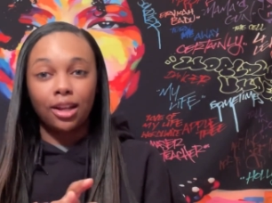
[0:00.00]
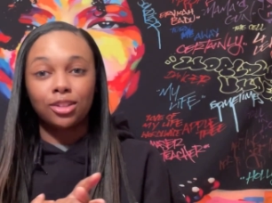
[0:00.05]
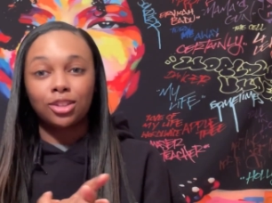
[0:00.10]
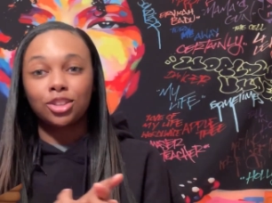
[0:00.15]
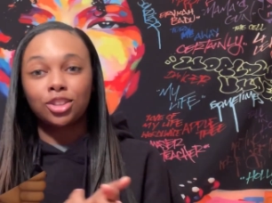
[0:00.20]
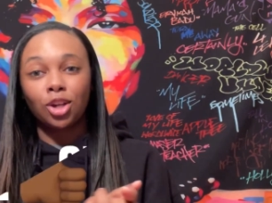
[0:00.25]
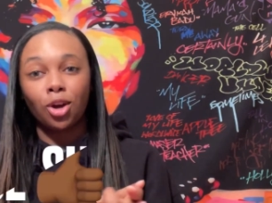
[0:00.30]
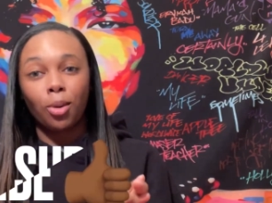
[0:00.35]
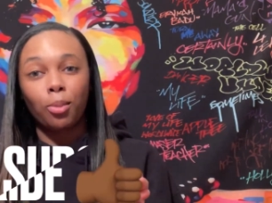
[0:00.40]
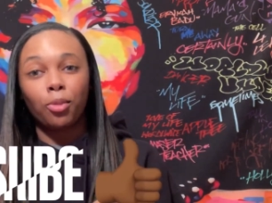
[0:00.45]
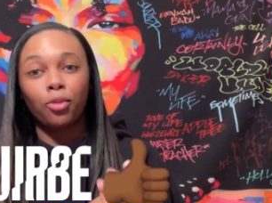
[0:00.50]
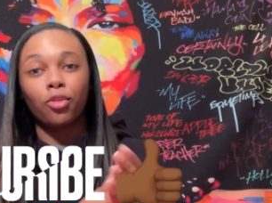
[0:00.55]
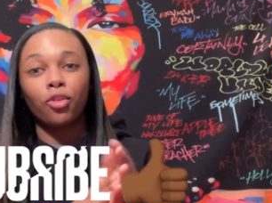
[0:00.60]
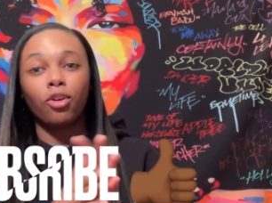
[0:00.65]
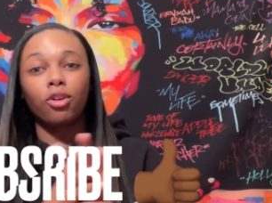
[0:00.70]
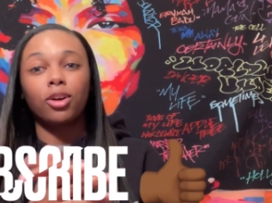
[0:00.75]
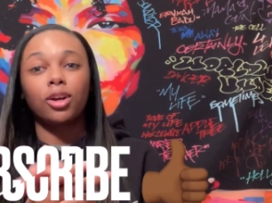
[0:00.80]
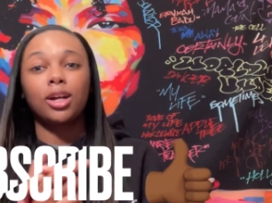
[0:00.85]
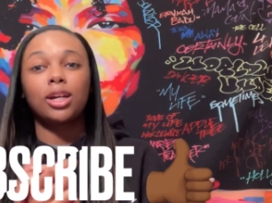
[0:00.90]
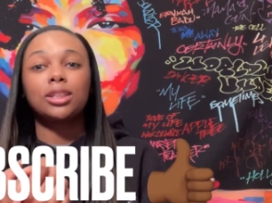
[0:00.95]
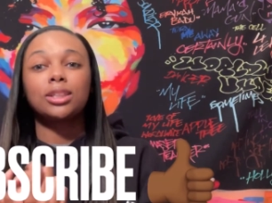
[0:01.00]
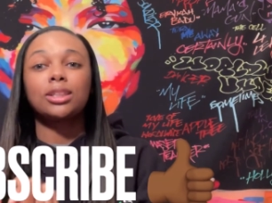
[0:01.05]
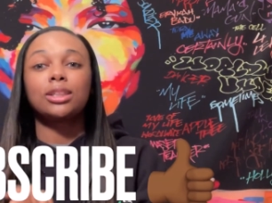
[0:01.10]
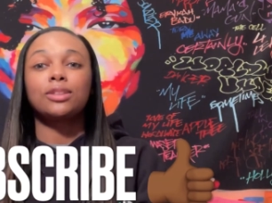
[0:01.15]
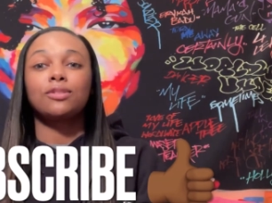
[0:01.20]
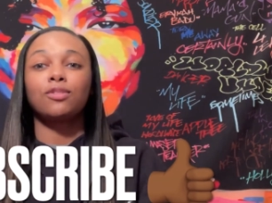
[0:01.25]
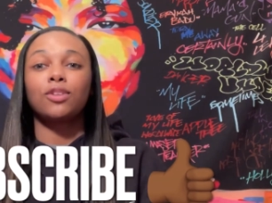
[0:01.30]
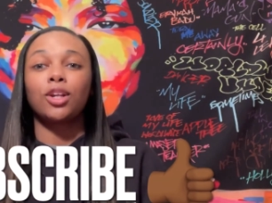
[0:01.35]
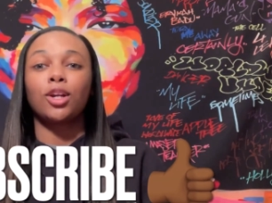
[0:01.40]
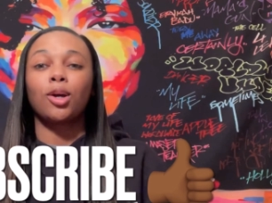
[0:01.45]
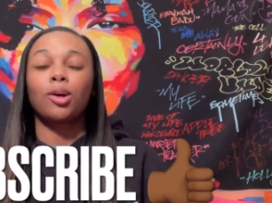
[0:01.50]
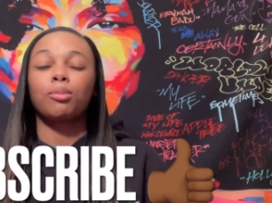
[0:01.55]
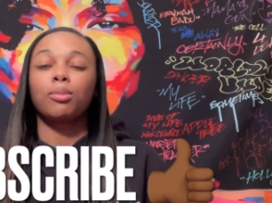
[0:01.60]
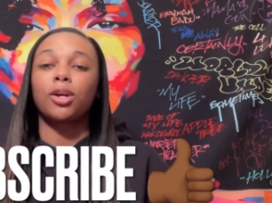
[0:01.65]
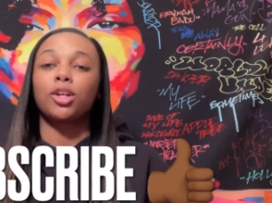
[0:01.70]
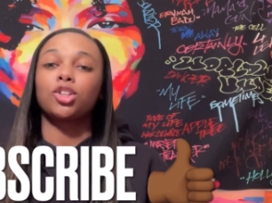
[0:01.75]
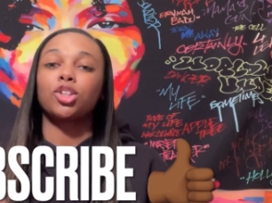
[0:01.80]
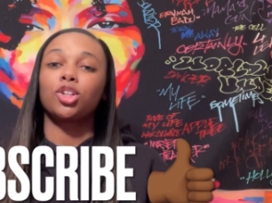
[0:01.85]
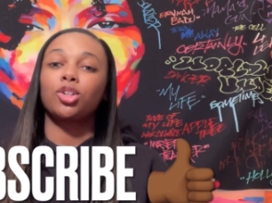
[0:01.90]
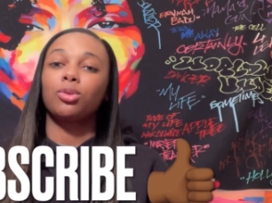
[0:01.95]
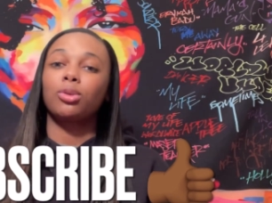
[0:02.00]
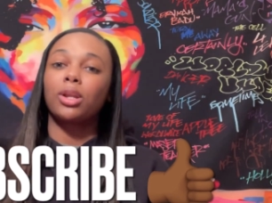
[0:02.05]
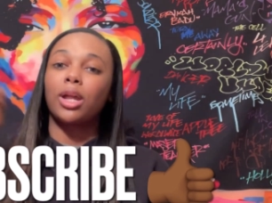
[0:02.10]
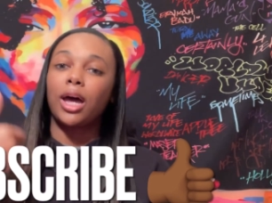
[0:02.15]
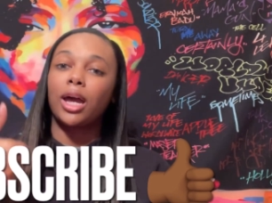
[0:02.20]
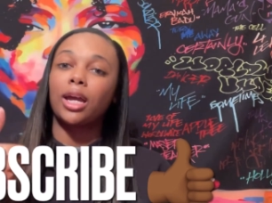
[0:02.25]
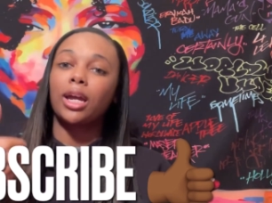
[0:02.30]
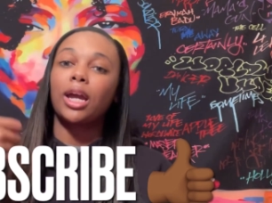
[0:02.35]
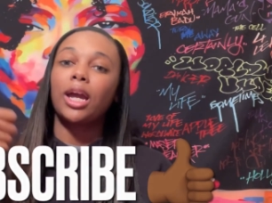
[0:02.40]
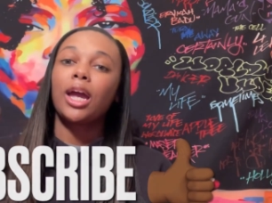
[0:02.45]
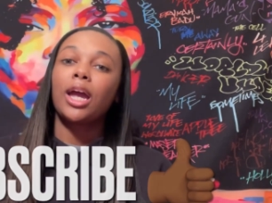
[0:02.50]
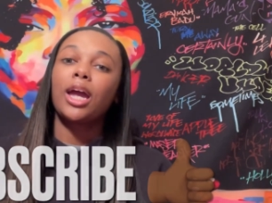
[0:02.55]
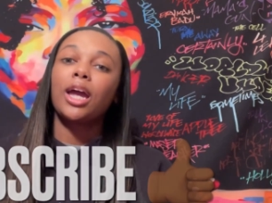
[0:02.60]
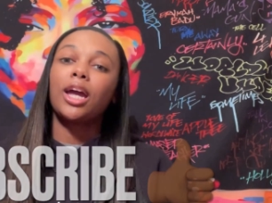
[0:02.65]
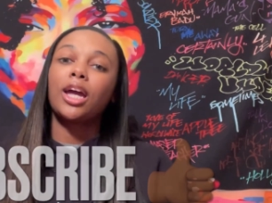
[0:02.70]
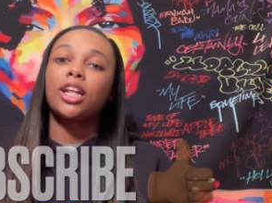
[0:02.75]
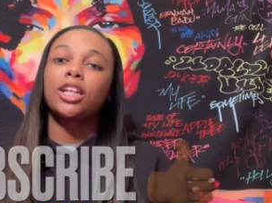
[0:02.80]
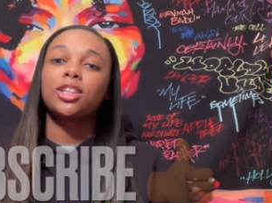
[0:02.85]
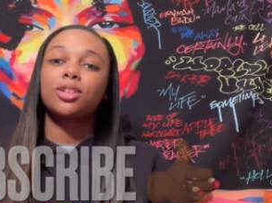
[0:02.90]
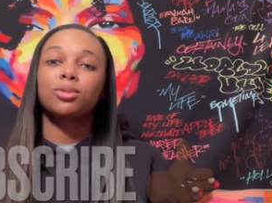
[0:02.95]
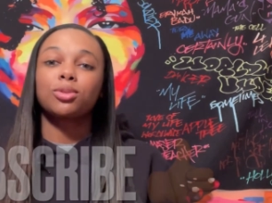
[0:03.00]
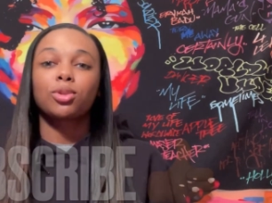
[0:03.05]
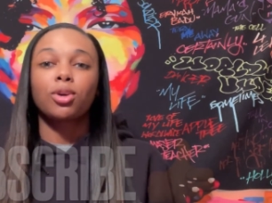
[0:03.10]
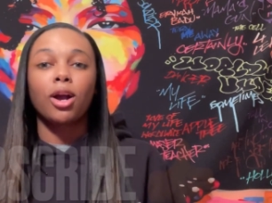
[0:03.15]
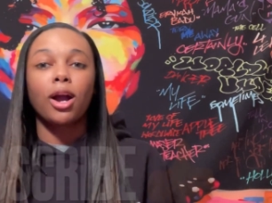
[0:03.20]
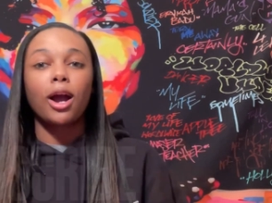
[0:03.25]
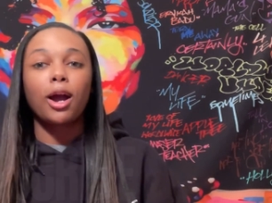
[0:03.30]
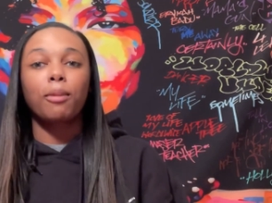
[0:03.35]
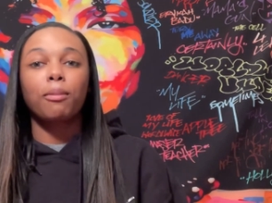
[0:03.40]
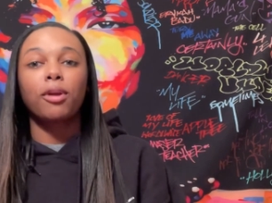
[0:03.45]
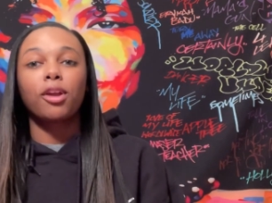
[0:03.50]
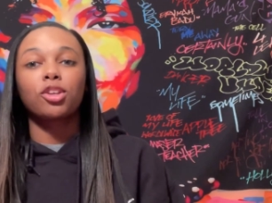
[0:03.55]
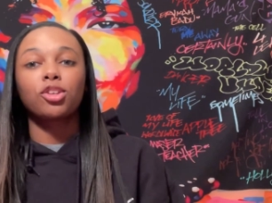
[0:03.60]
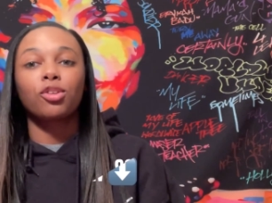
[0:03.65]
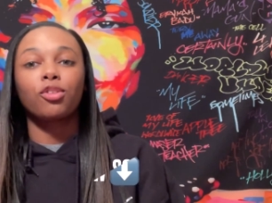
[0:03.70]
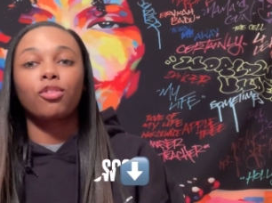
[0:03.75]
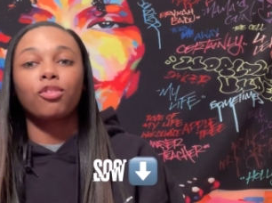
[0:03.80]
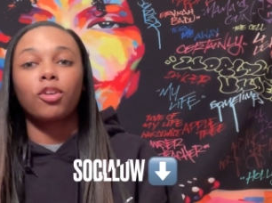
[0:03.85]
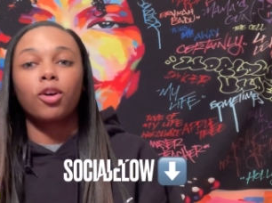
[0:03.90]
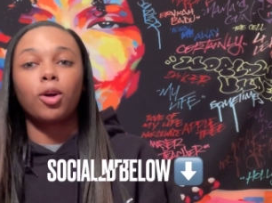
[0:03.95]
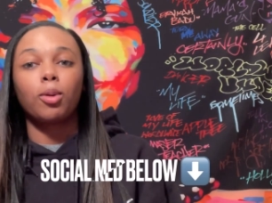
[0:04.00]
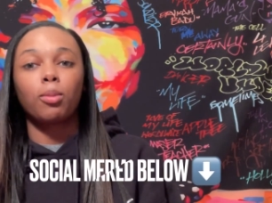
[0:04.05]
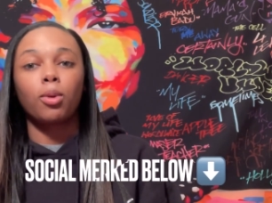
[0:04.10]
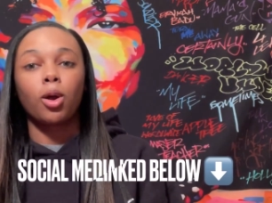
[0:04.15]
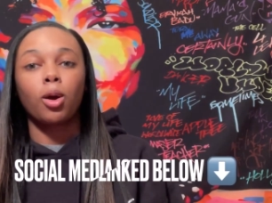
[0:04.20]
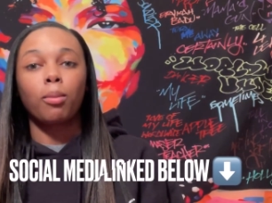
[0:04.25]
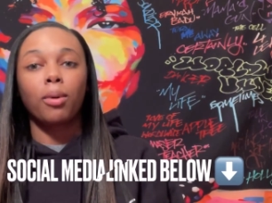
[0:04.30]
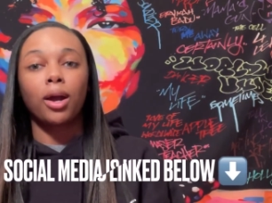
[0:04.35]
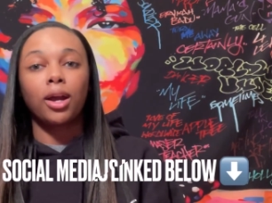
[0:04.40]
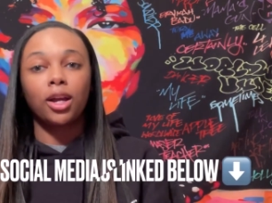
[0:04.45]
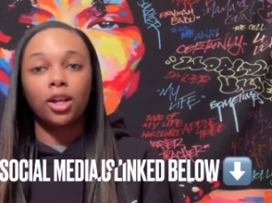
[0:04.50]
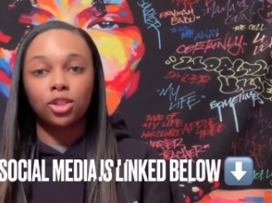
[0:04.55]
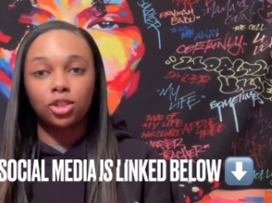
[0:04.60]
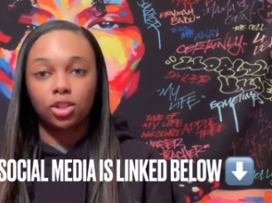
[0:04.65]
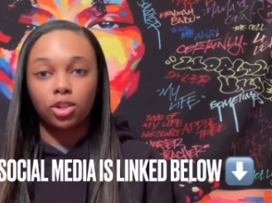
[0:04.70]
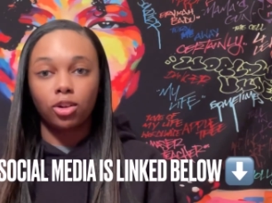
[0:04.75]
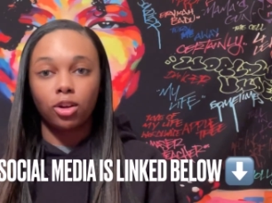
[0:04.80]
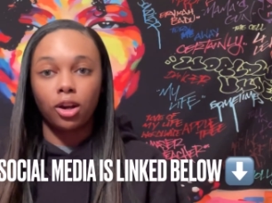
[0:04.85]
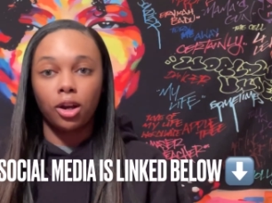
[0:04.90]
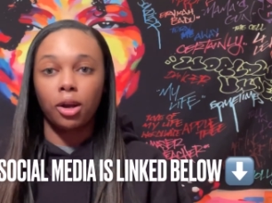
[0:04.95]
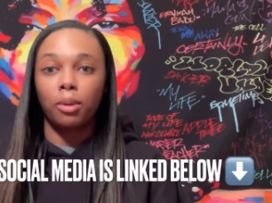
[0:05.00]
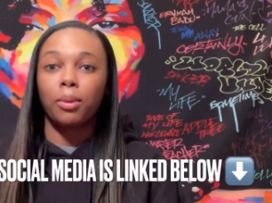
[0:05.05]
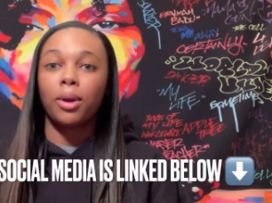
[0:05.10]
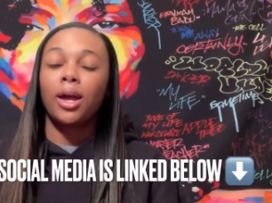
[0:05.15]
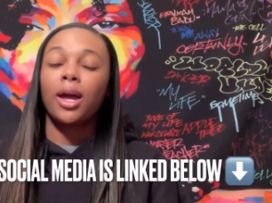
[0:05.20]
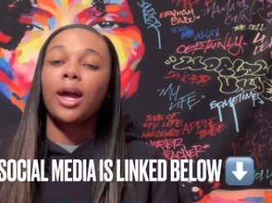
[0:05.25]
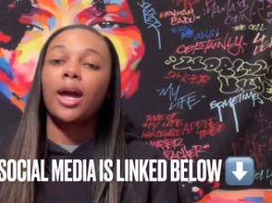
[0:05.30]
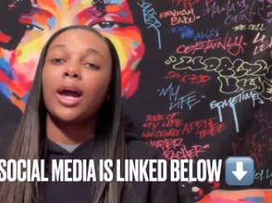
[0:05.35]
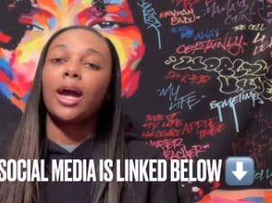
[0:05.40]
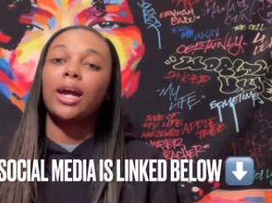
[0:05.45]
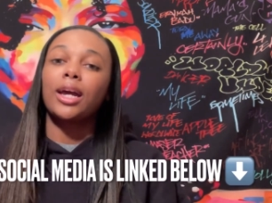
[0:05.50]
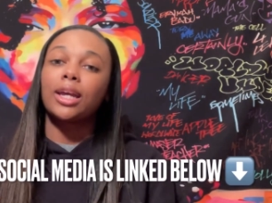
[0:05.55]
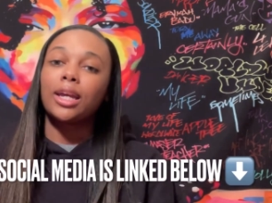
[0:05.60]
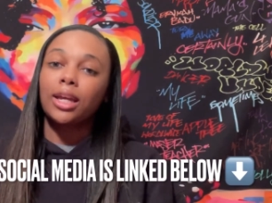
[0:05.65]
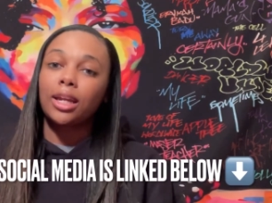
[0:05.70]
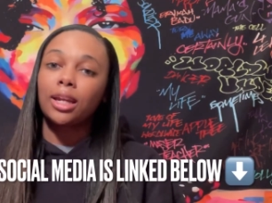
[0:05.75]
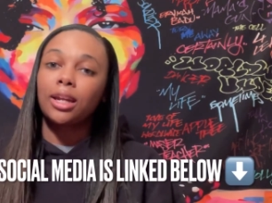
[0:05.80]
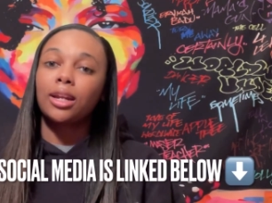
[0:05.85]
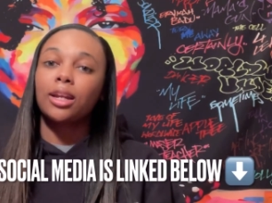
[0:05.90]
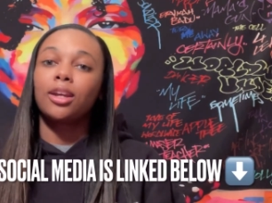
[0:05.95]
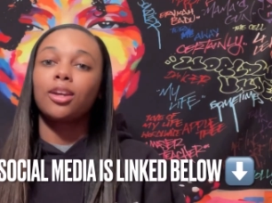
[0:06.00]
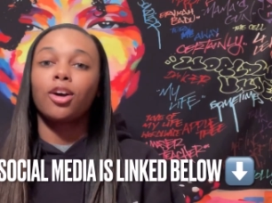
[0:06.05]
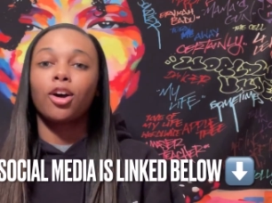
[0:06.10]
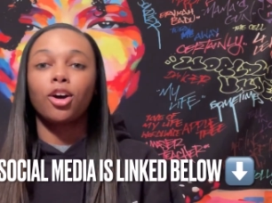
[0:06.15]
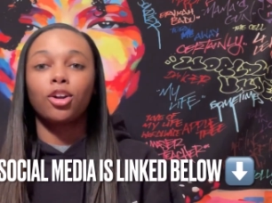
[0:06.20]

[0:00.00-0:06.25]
So before we get into this video, make sure you like and subscribe. Make sure you follow me on my Instagram at Kennedy__.